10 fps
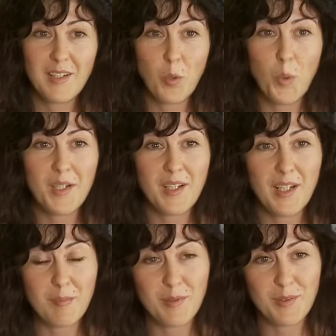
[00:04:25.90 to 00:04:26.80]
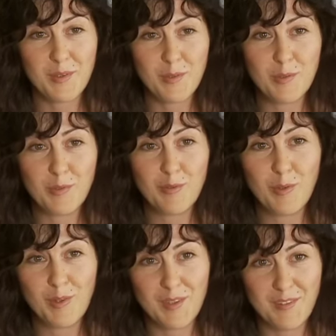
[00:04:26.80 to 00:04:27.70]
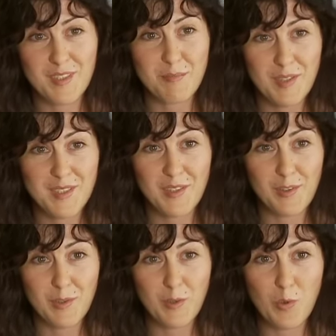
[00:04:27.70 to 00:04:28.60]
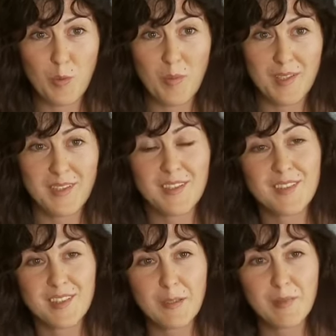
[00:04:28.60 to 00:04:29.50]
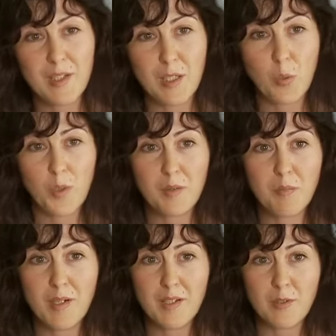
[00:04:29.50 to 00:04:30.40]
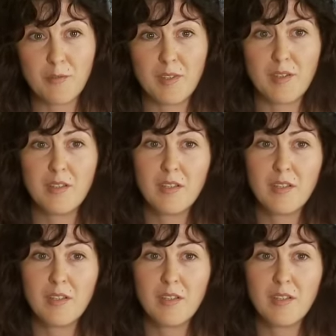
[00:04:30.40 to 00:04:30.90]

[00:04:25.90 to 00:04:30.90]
We happen to fall in this particular group, but at the same time, we are part of a